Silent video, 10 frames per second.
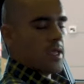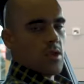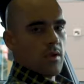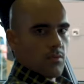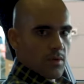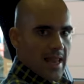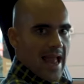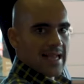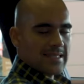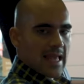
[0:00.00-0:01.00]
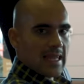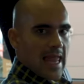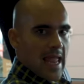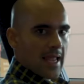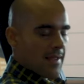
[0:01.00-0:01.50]
like you can relax that
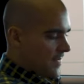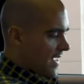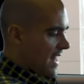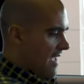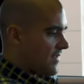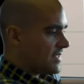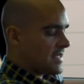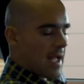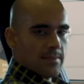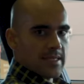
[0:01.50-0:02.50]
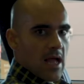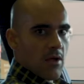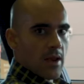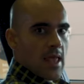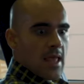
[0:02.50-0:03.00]
leg and have it snap
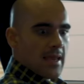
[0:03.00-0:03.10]
down.